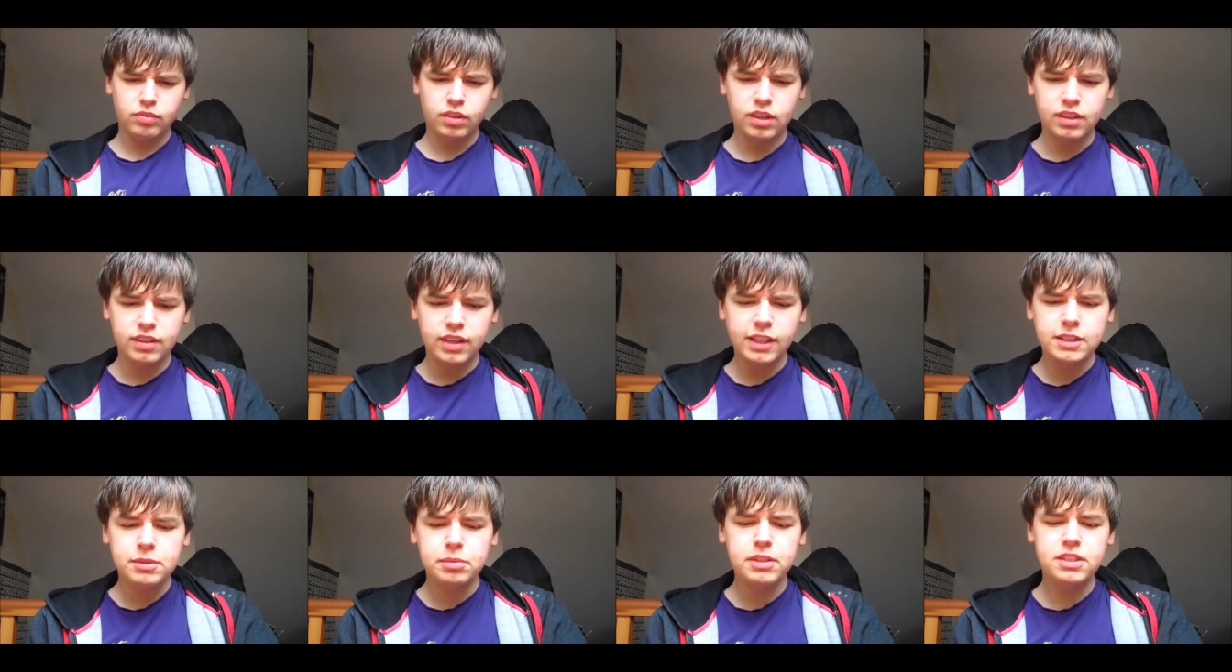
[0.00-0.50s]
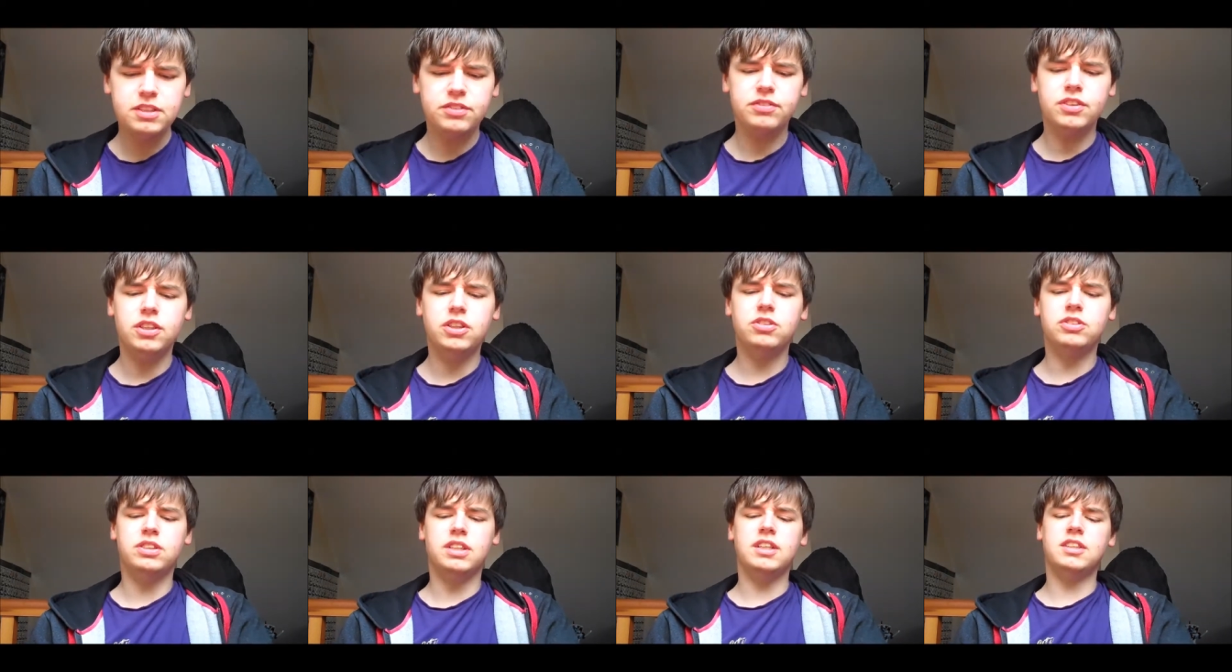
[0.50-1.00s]
Next piece of
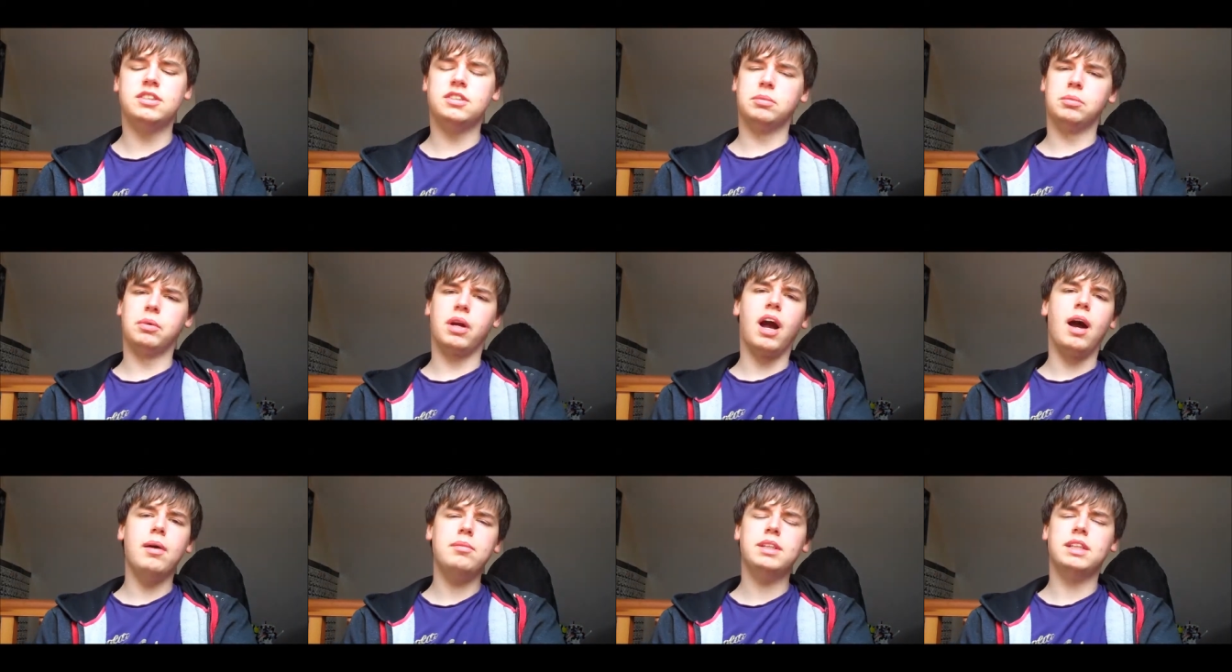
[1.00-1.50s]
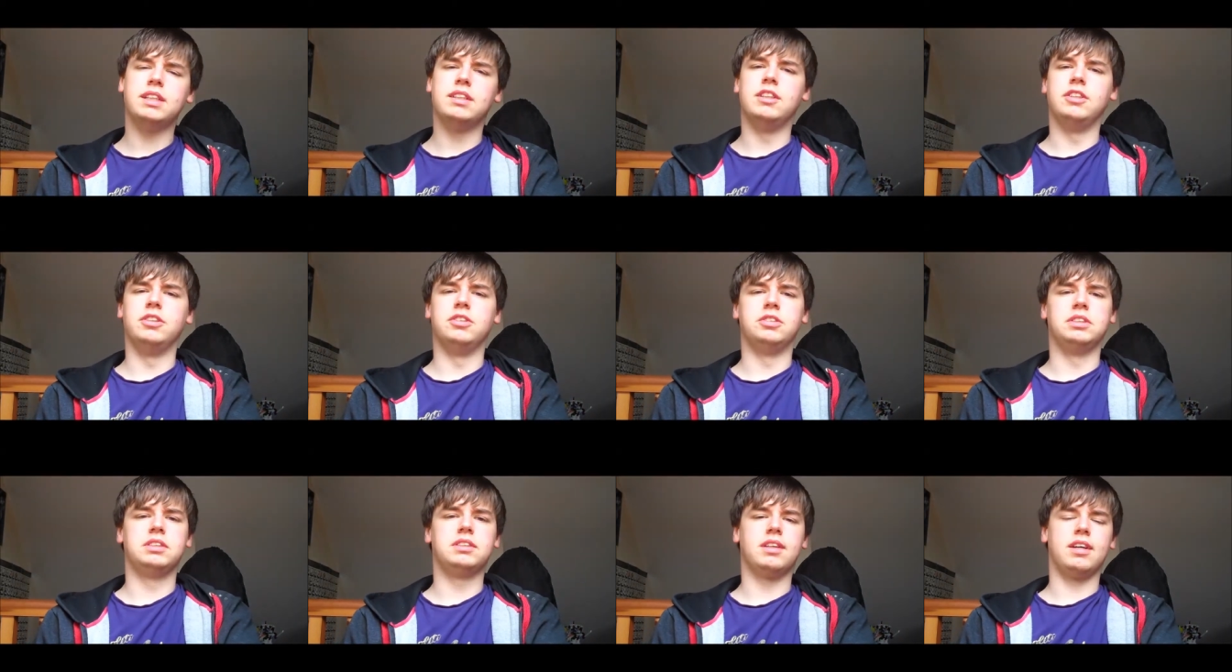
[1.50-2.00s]
news is some comic
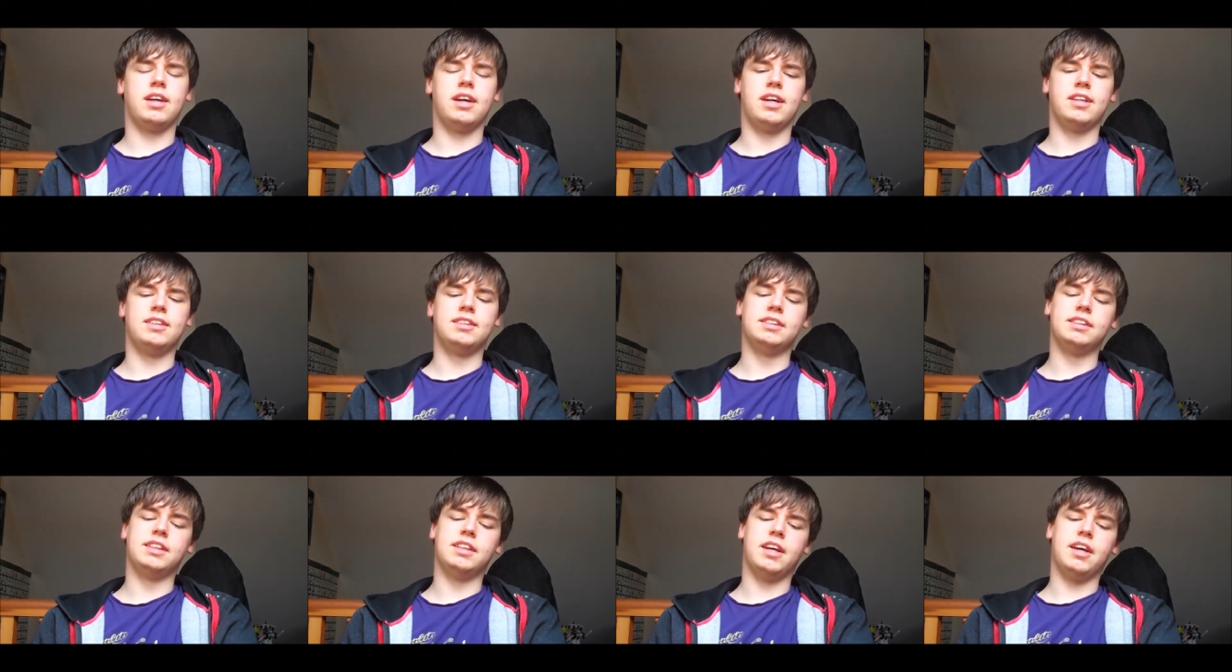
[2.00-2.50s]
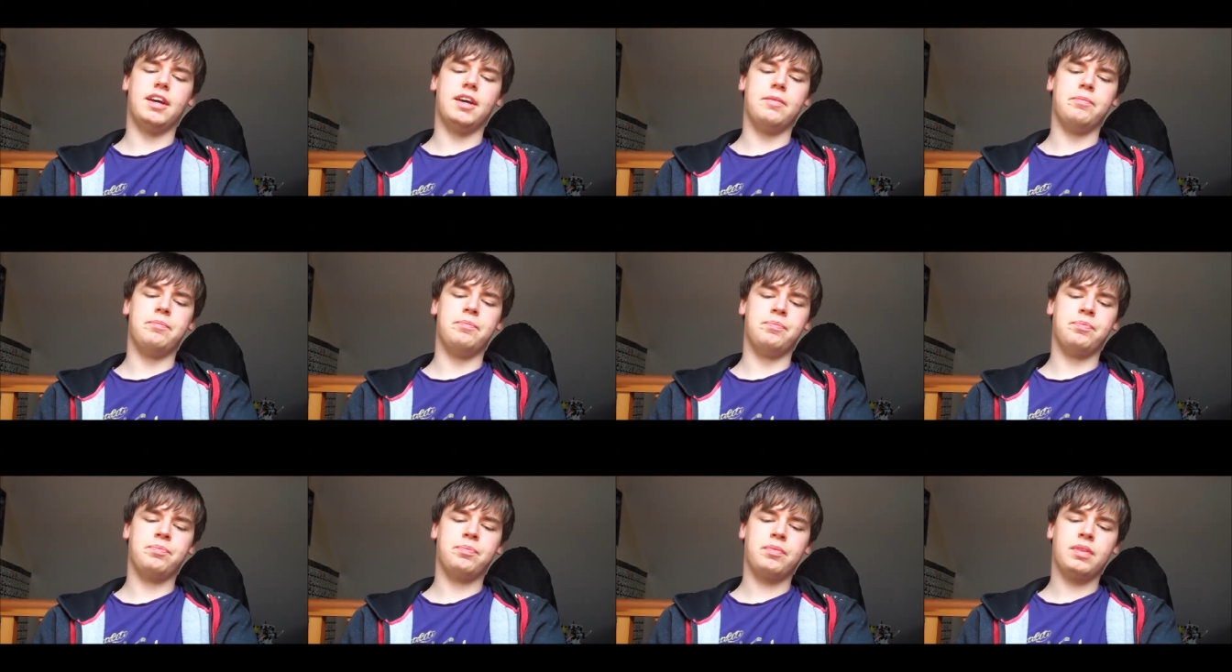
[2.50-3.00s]
news, and
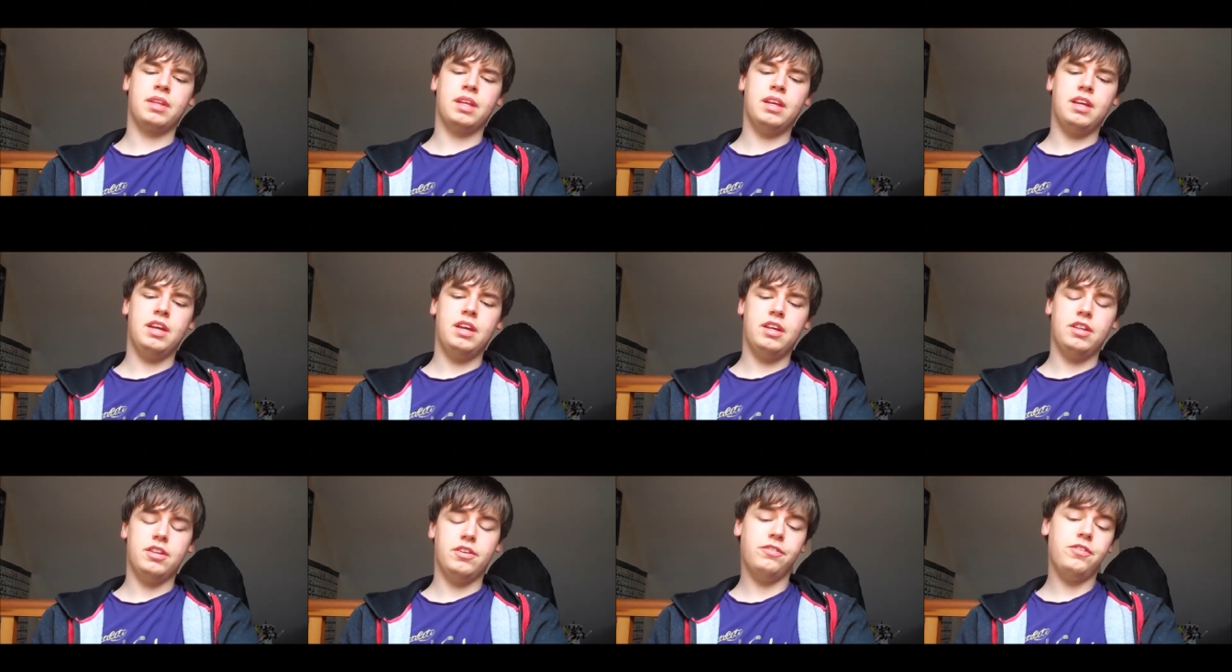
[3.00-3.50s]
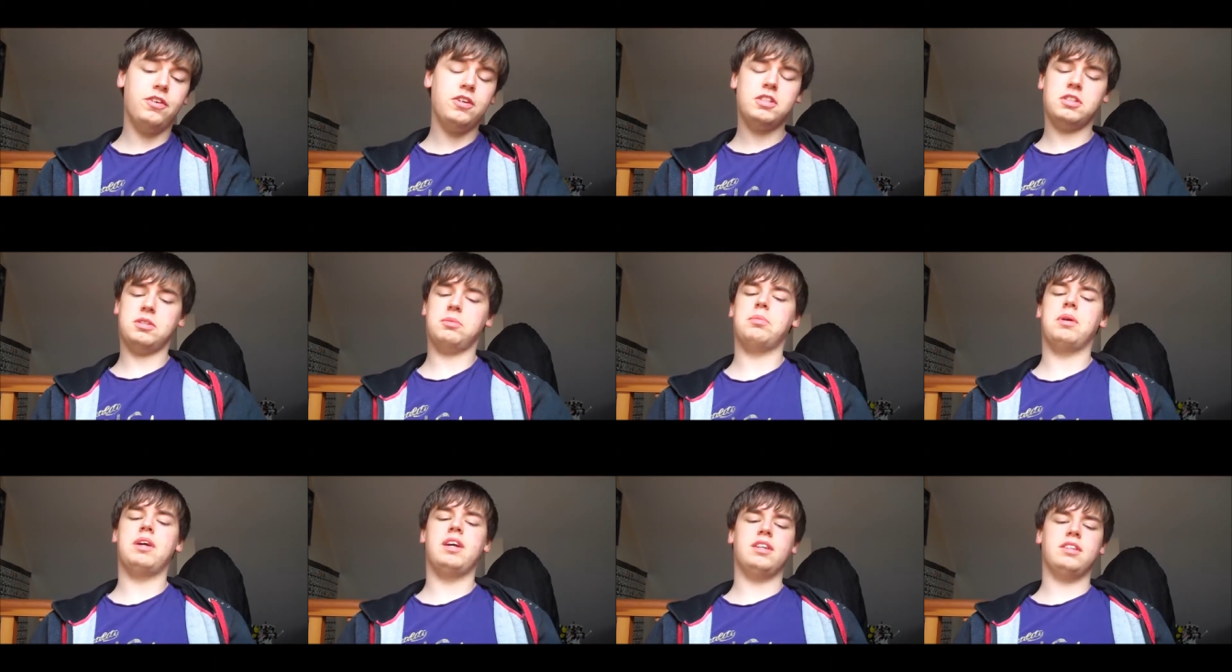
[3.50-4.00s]
um, the
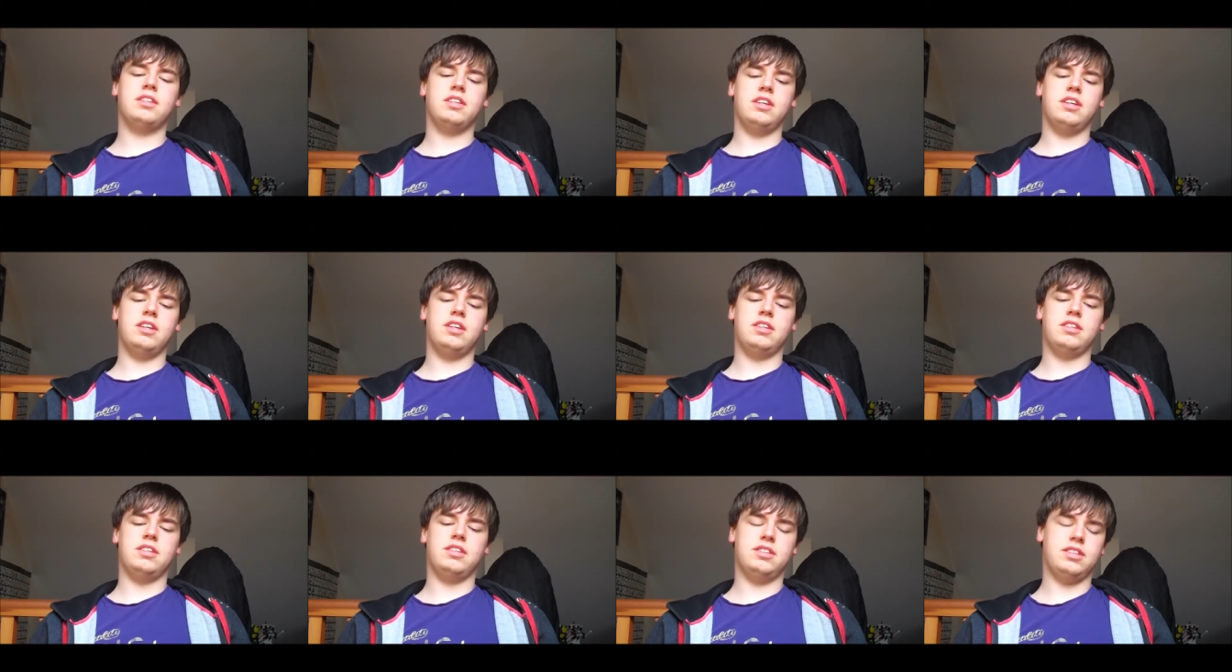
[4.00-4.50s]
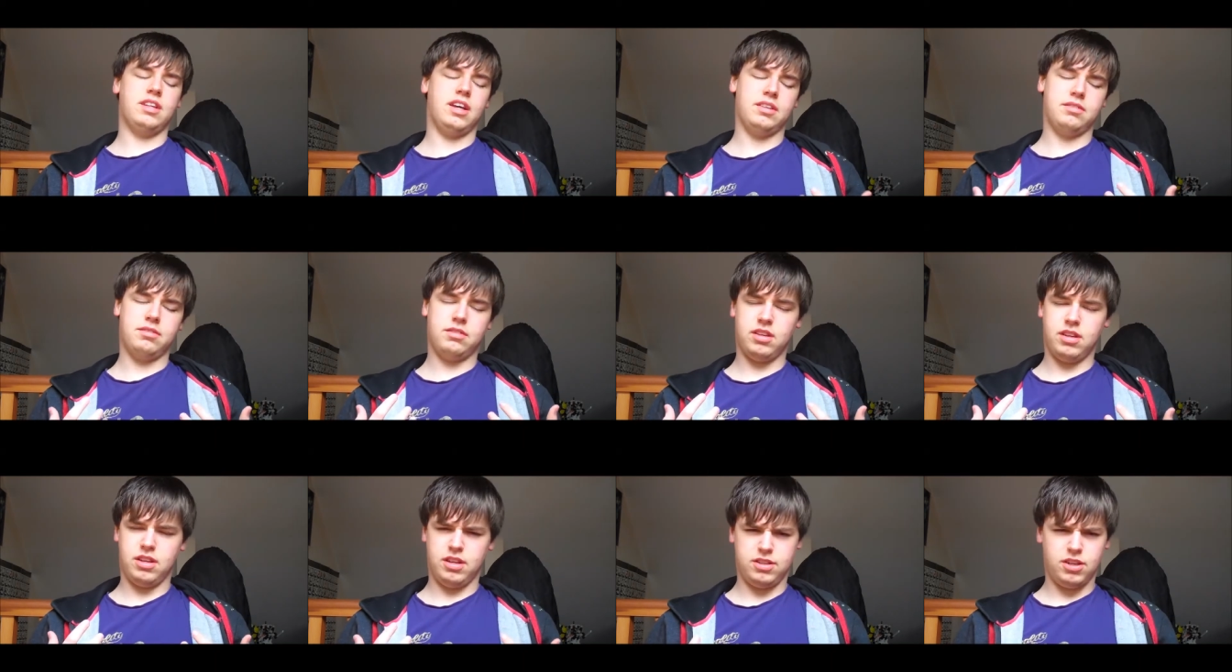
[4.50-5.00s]
first bit is, is
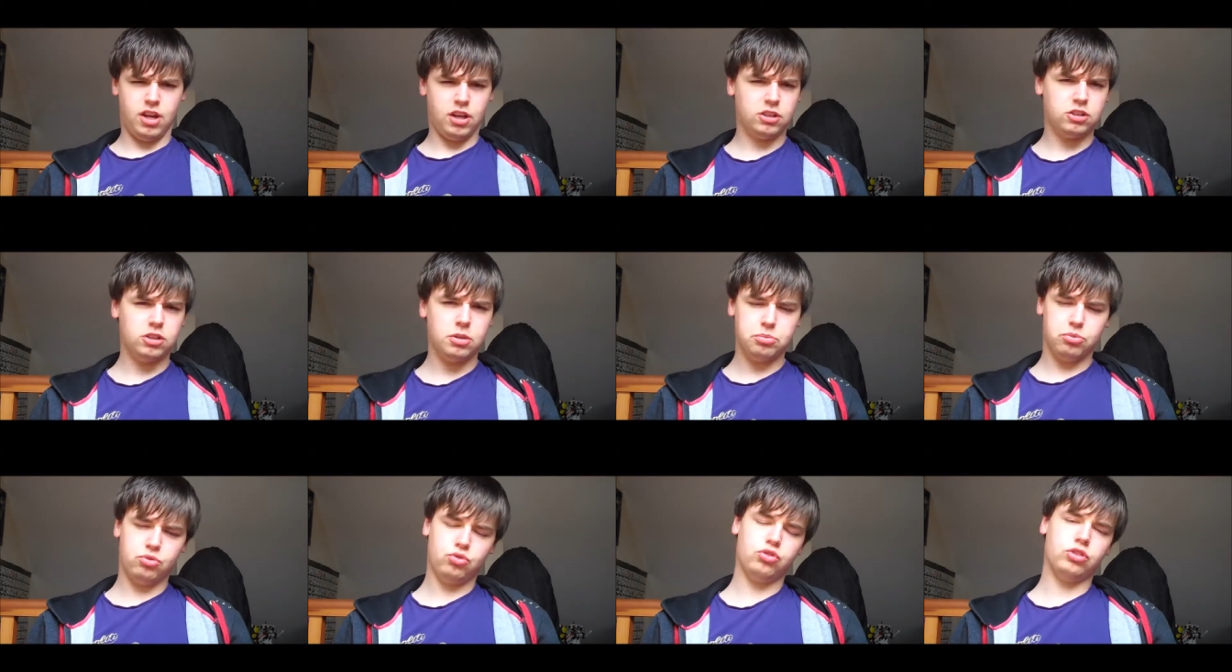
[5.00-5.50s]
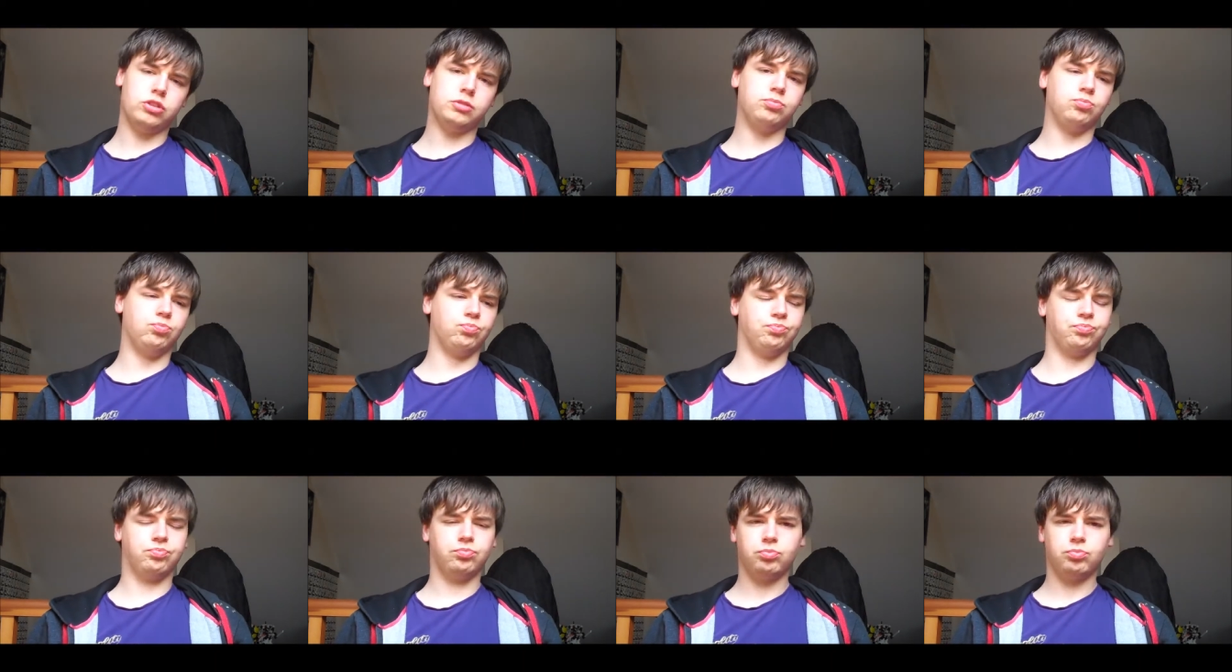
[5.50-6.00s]
that it all comes from